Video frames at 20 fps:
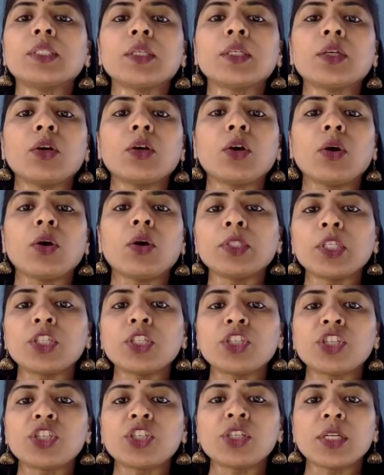
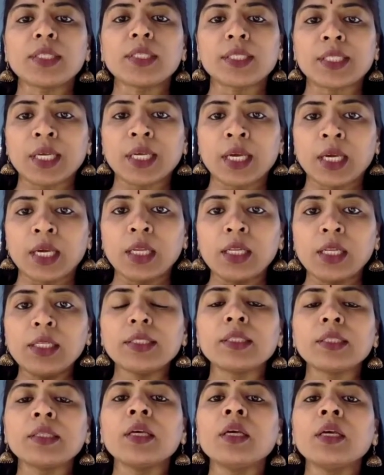compositional styles,
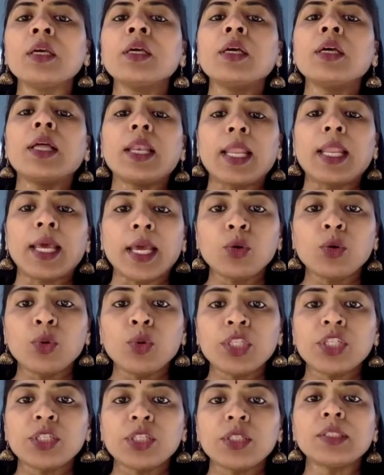
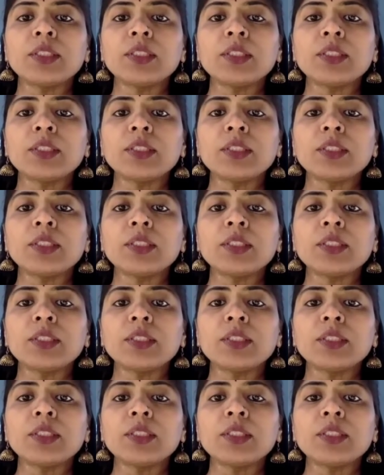languages,